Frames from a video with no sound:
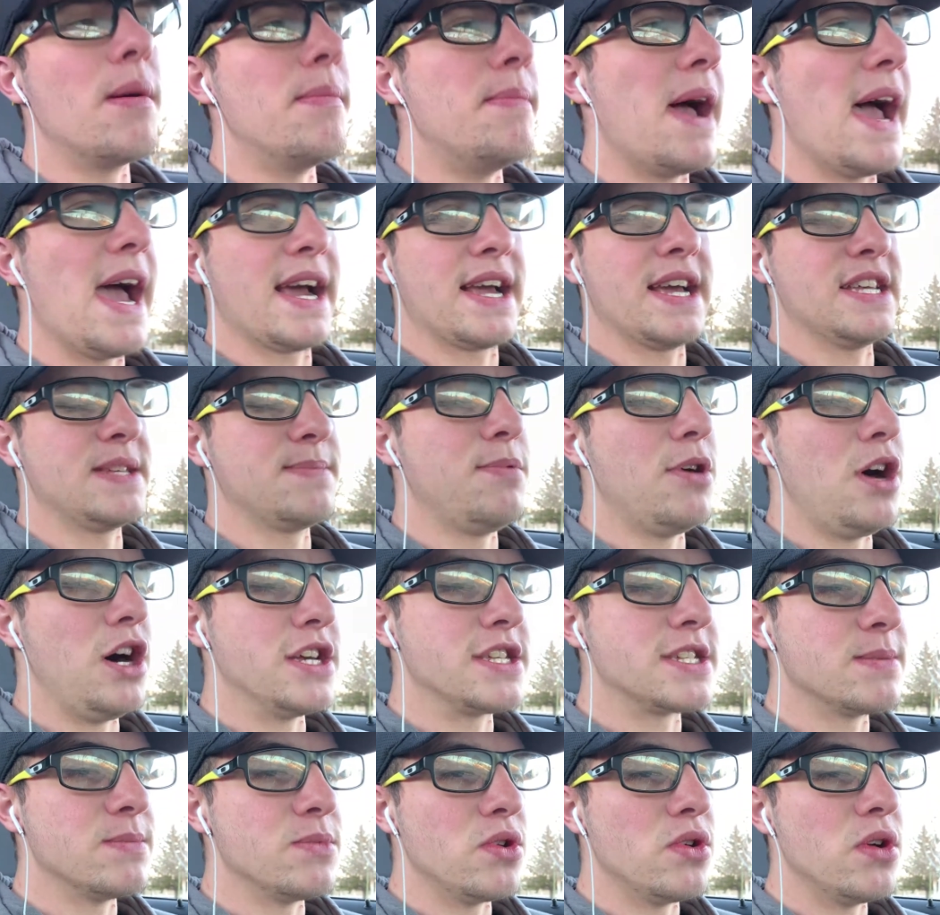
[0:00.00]
back as
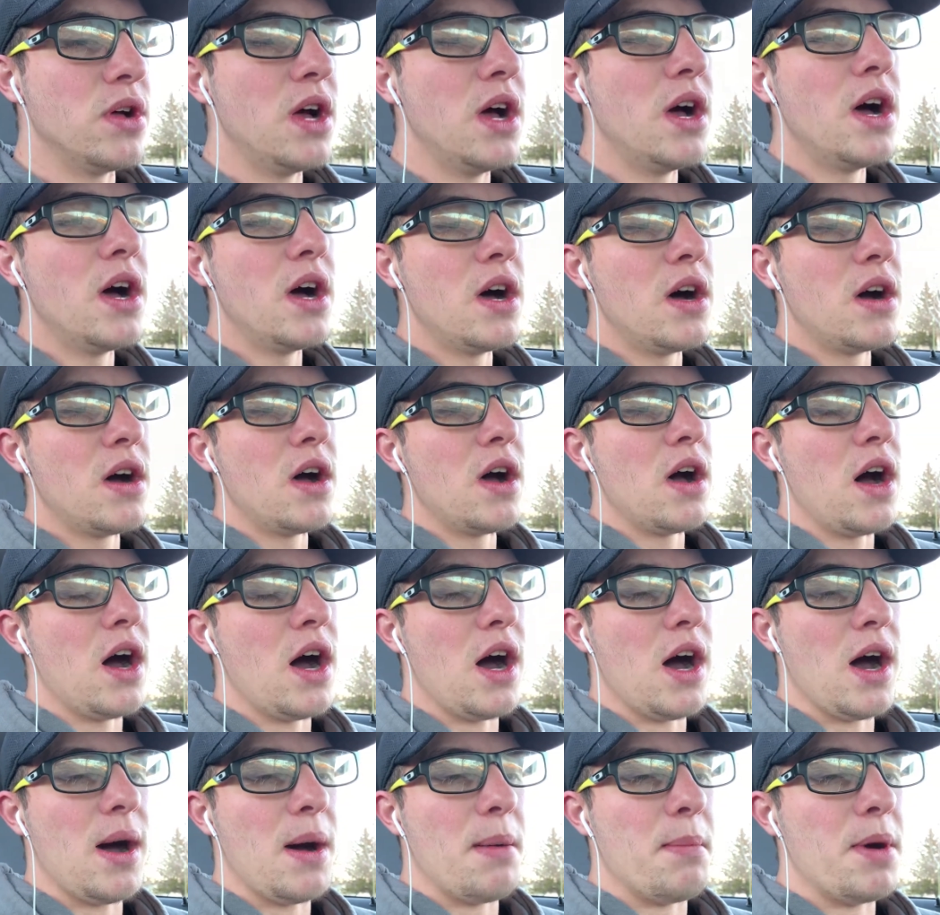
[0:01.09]
possible.
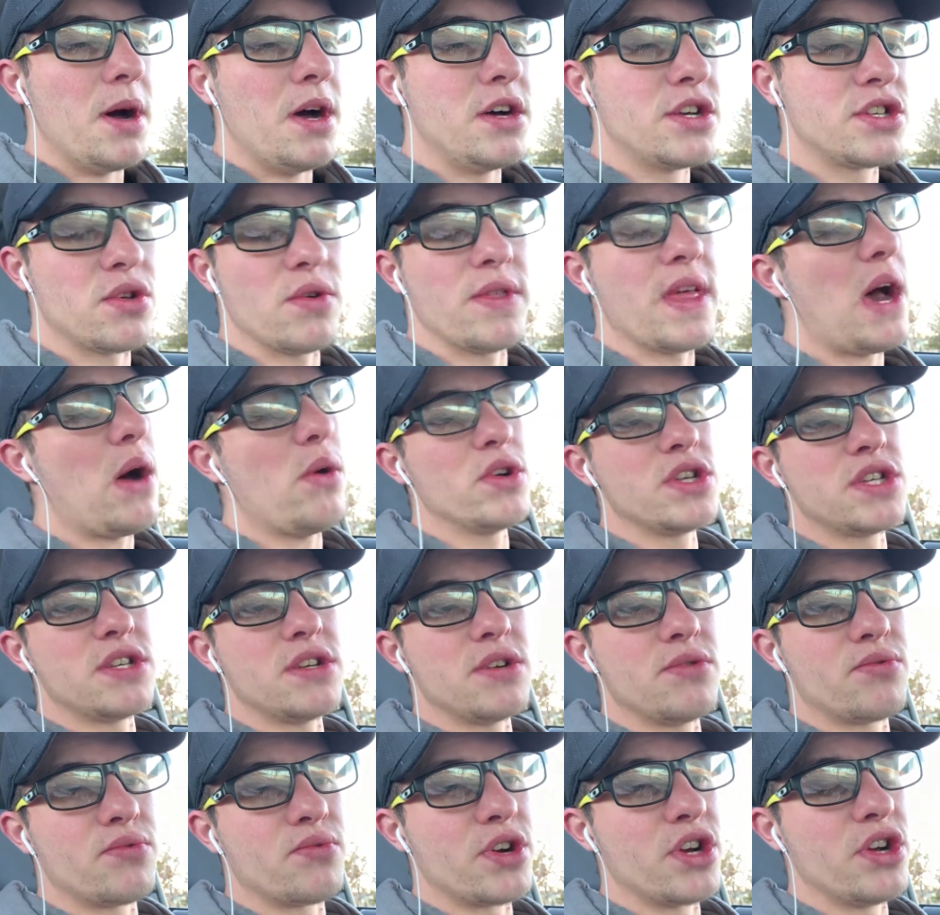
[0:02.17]
So that was a
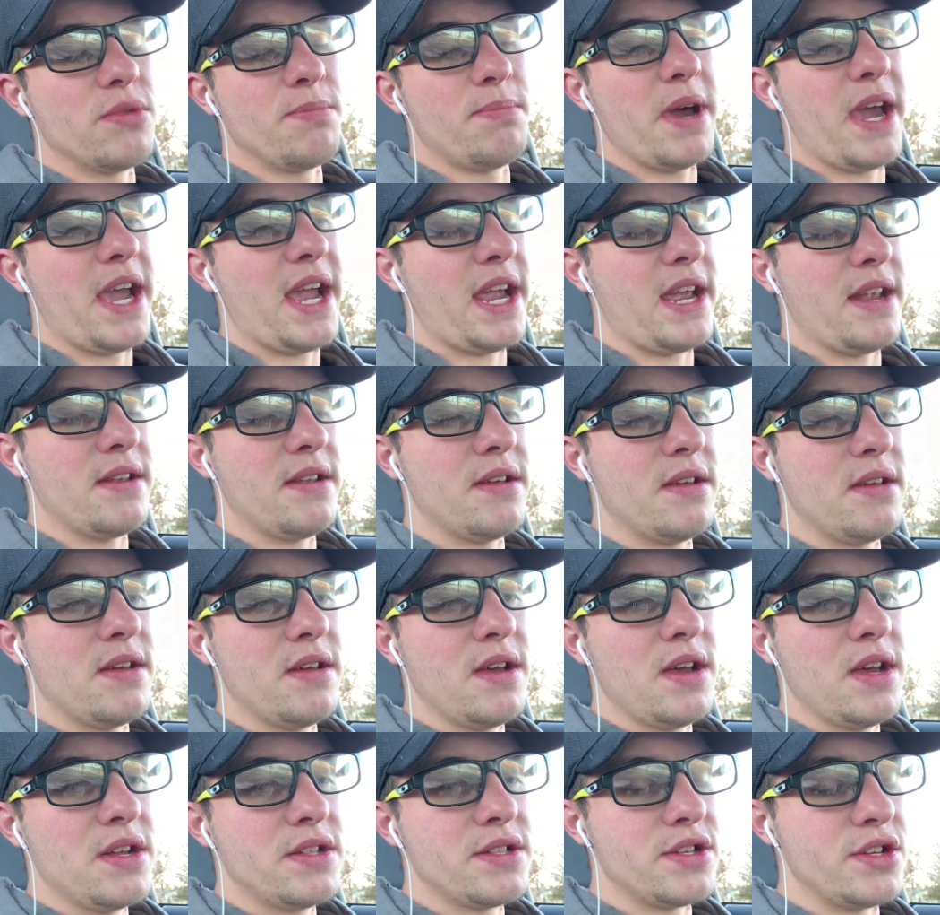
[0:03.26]
real pain
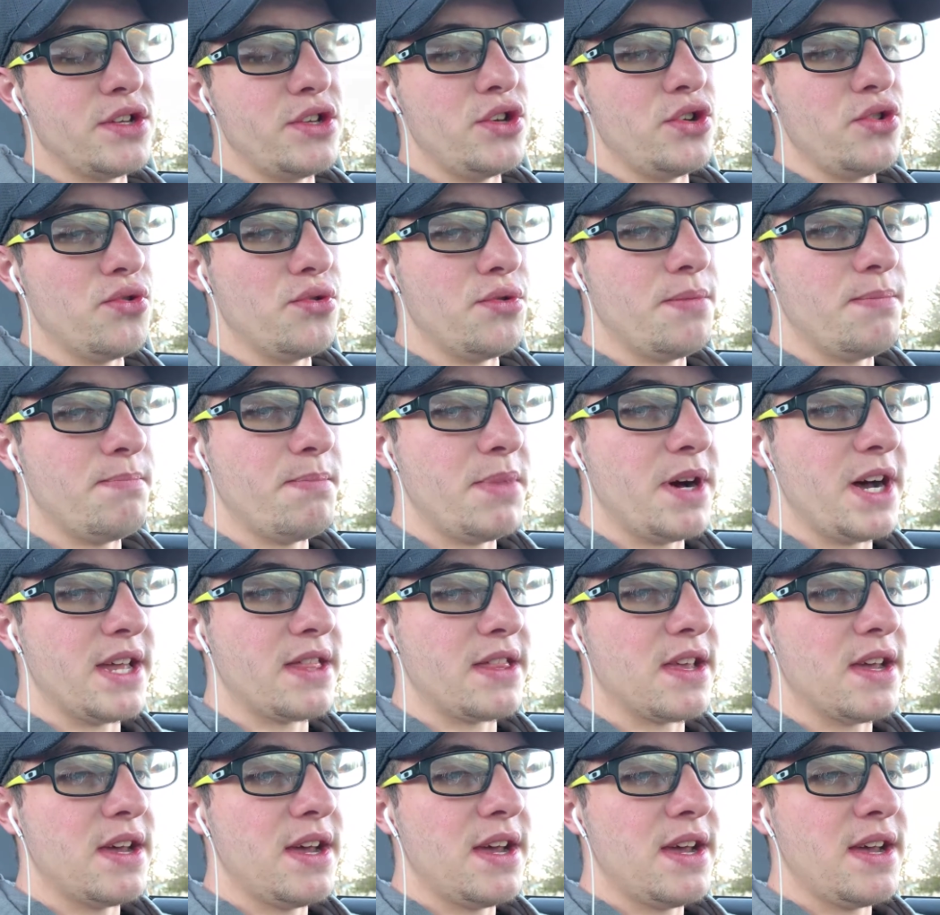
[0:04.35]
to do, but
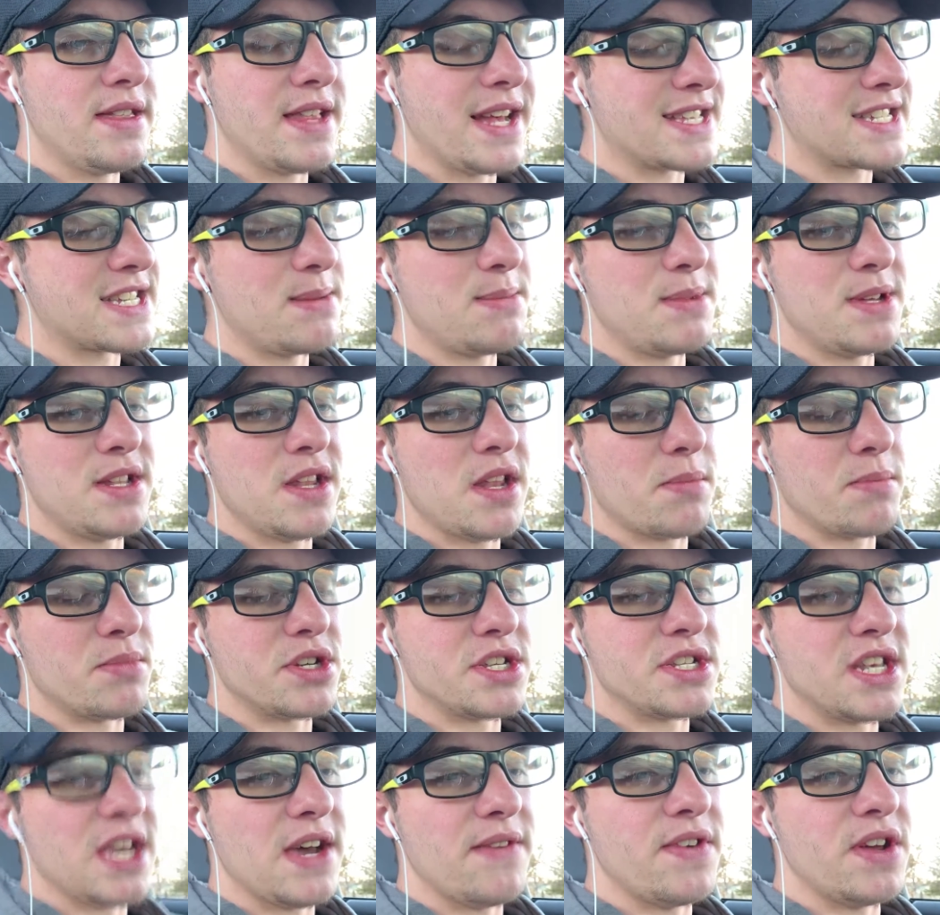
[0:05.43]
that's gonna be number
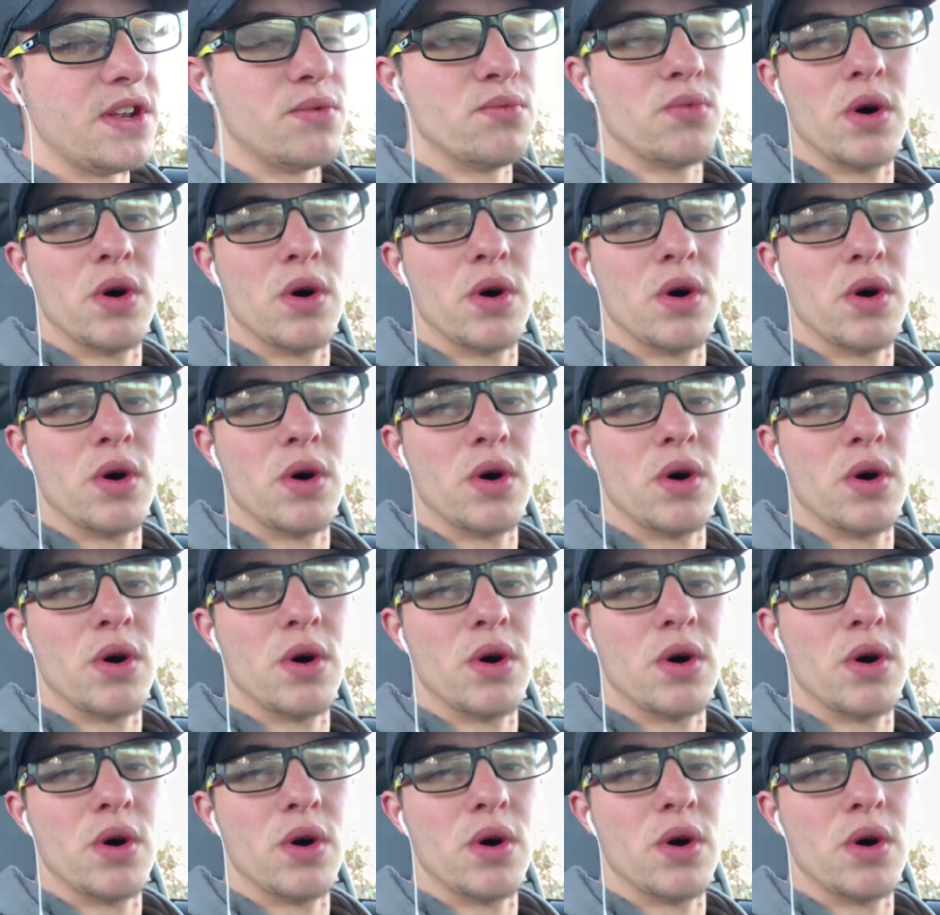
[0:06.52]
7.